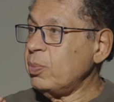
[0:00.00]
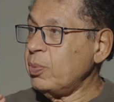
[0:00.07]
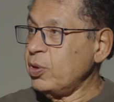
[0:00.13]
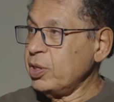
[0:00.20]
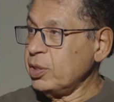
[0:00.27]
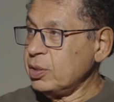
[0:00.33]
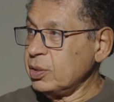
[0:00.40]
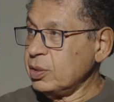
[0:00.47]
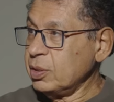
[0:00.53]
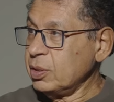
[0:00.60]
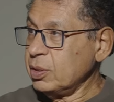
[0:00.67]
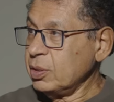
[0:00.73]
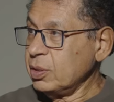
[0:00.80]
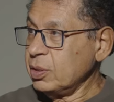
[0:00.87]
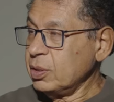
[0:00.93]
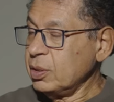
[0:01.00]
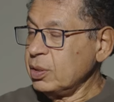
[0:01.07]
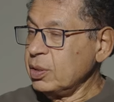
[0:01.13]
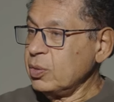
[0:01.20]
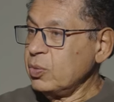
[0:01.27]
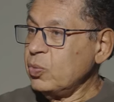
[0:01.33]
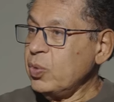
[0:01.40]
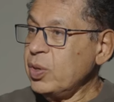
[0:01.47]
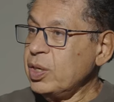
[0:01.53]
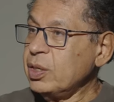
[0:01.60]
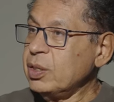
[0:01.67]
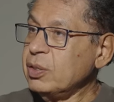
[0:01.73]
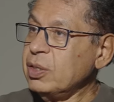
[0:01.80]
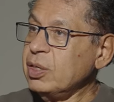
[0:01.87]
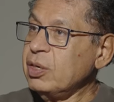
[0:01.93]
point
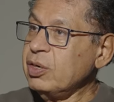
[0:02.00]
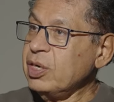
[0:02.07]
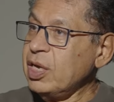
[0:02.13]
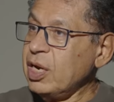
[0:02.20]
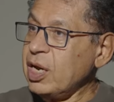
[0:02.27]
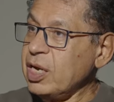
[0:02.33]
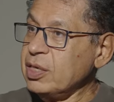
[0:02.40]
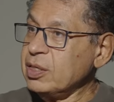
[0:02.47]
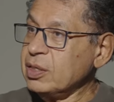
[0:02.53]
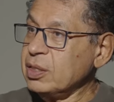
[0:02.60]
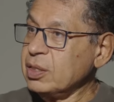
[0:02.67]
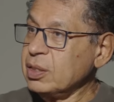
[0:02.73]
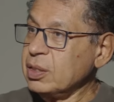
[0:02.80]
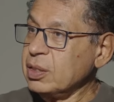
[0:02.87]
when they realize